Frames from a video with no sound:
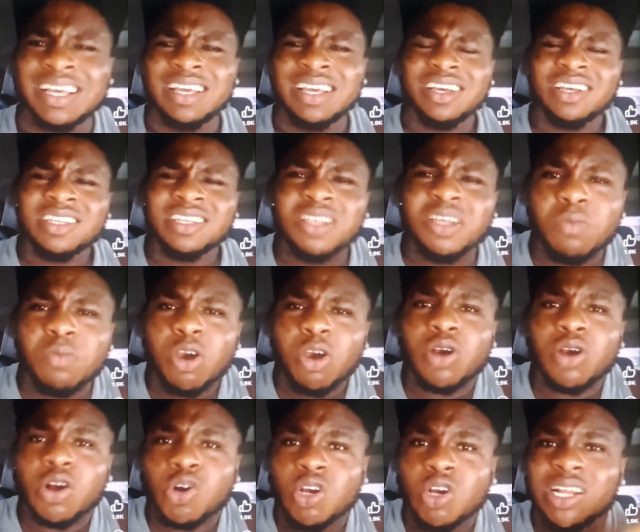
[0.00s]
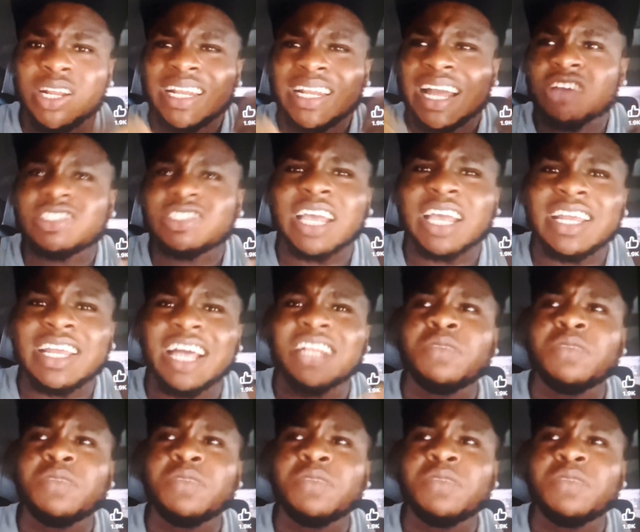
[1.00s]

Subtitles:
The more you're calling outsider, the more